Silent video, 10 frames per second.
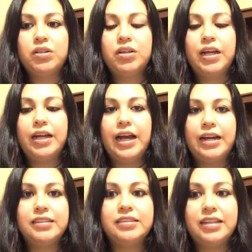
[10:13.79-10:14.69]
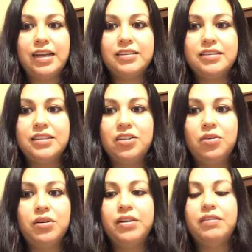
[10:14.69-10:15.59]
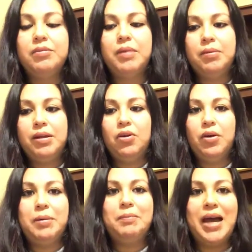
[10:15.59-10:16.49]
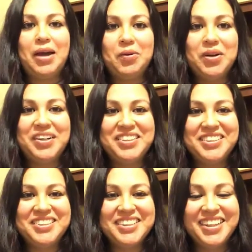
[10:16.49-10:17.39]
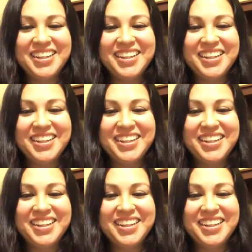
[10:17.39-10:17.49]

or like at a standstill, or even maybe going backwards,